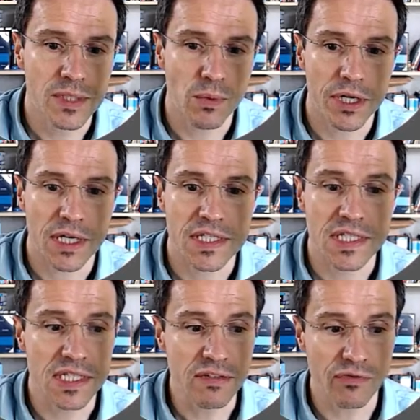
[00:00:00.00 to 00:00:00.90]
one is
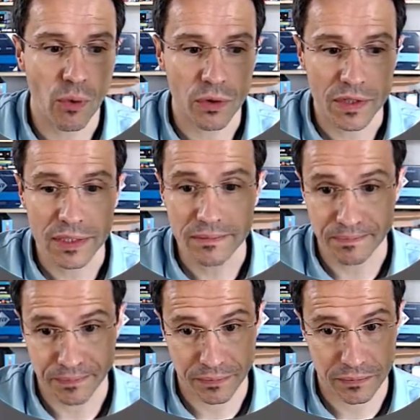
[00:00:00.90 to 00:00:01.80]
defaulting
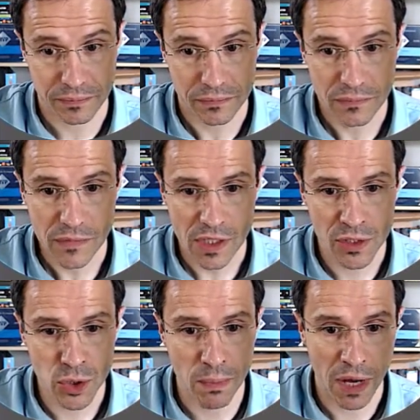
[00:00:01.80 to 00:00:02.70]

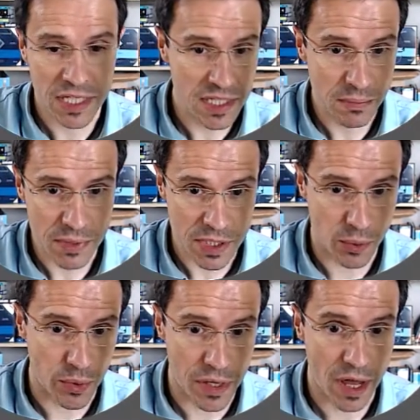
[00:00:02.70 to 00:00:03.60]
to Bicep, so
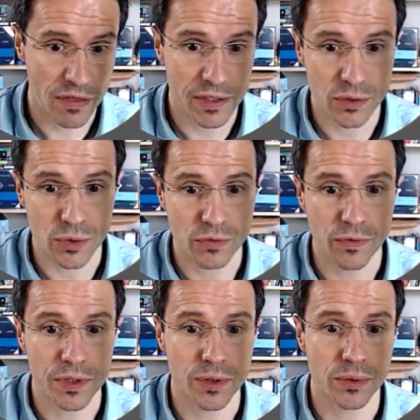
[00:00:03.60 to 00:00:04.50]
nothing to do for
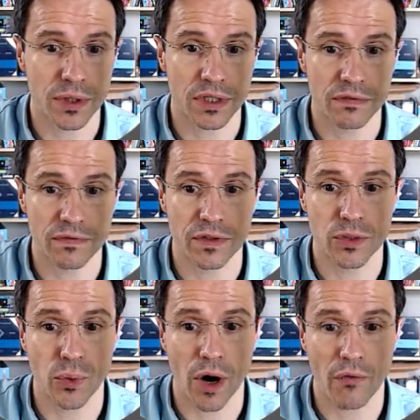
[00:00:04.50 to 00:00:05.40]
you if
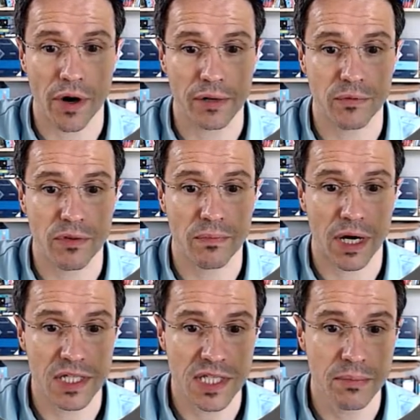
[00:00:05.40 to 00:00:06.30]
you are running with
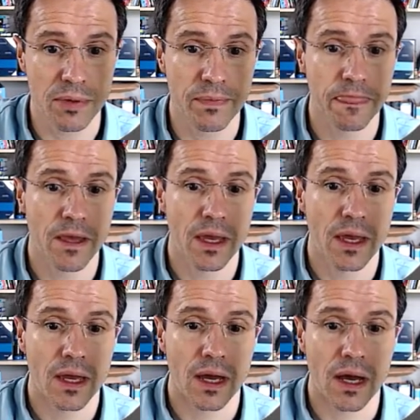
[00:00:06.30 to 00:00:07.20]
Bicep.
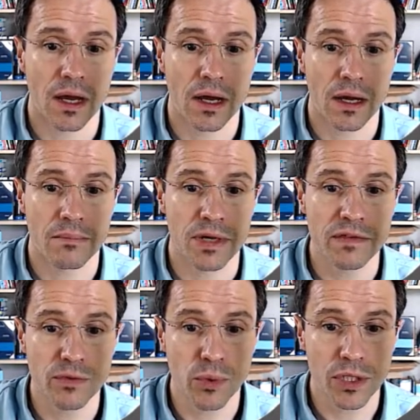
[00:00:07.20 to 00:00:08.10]
If
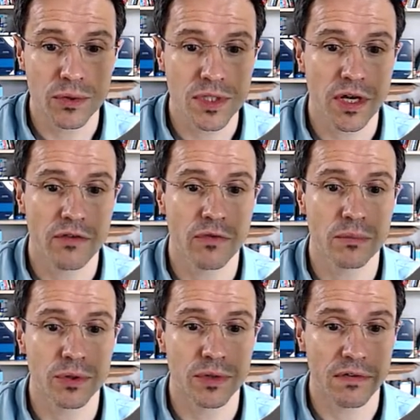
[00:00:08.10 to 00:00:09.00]
you want to use Terraform,
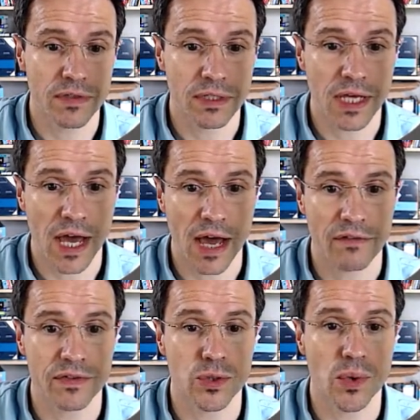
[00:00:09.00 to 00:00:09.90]
you definitely
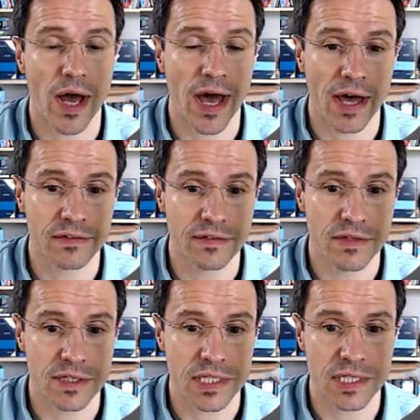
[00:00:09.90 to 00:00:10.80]
have to add
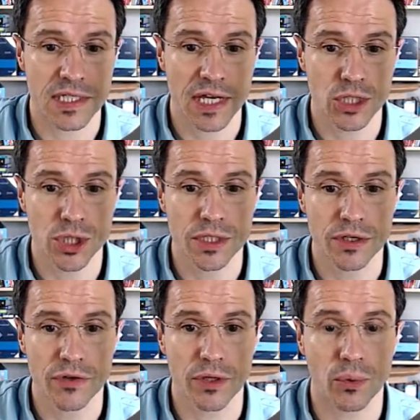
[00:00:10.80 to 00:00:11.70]
this section
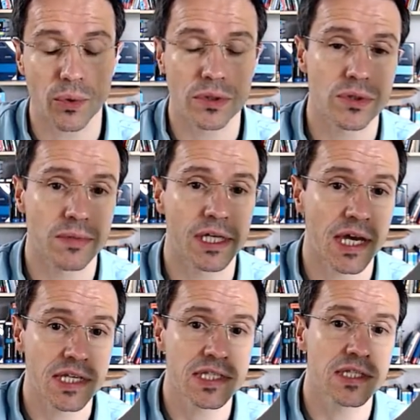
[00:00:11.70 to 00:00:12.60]
here in order to make
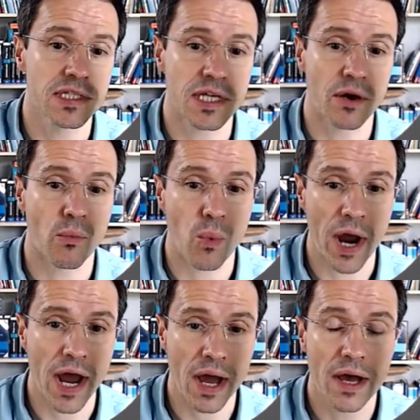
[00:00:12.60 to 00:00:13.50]
AZD aware